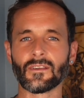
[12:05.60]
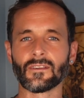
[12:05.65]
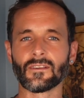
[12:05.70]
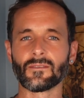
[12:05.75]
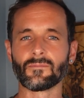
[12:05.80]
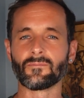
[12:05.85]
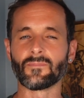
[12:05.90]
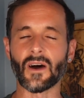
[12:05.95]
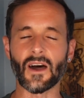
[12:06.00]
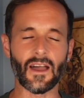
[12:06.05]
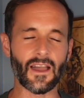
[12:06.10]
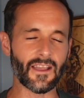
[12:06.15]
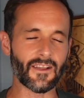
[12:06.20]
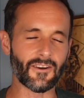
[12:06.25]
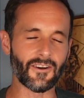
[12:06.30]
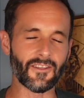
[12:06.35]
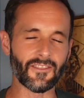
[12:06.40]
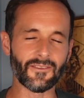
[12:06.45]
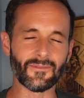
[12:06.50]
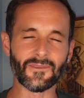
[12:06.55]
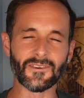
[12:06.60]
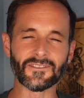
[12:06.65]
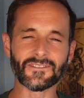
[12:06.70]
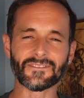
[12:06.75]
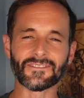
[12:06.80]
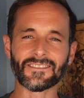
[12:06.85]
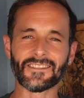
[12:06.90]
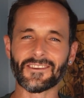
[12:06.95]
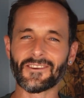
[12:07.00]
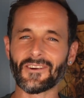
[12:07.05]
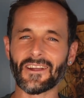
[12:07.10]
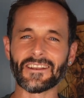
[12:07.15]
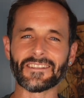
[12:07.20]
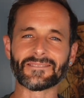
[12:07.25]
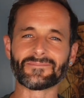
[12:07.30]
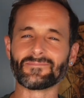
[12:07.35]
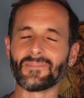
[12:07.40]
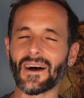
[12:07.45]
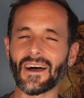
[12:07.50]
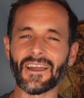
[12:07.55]
I call it the
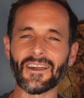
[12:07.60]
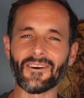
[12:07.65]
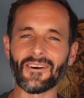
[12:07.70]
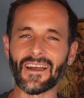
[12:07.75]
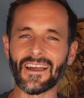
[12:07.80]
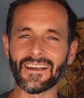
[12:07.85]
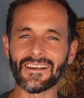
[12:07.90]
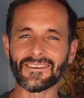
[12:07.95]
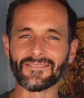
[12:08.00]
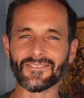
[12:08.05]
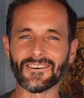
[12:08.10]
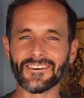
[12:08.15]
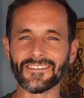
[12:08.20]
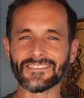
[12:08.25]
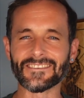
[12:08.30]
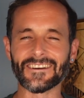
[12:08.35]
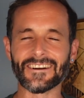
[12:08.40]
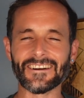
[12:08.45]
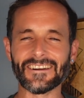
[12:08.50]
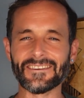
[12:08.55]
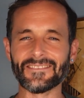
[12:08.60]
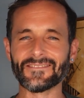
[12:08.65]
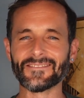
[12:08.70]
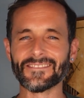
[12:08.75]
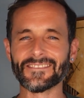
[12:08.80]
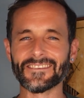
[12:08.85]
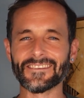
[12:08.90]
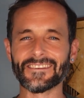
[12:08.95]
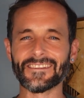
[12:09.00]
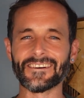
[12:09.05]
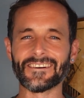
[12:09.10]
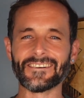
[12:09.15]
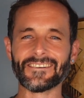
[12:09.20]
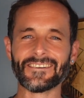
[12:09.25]
greatest biohack of all time, and